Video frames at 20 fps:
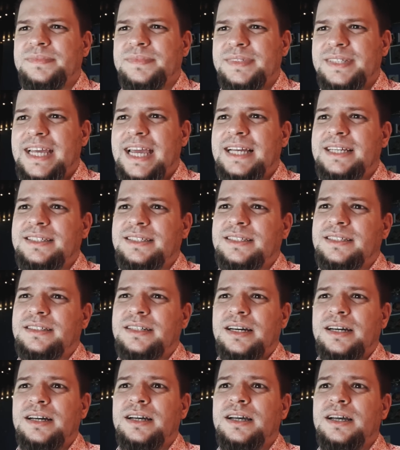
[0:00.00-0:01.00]
Next
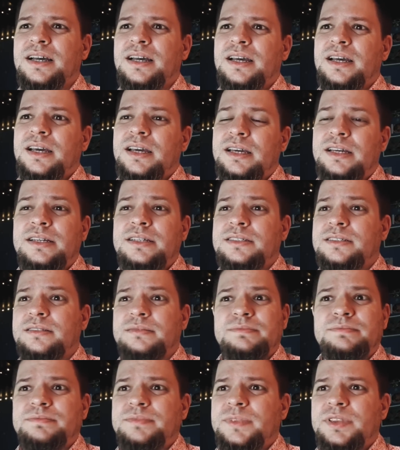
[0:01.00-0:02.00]
is
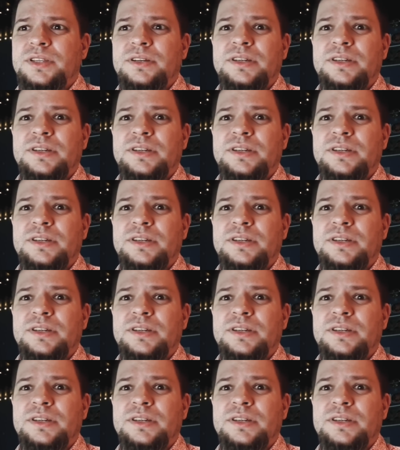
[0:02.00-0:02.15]
the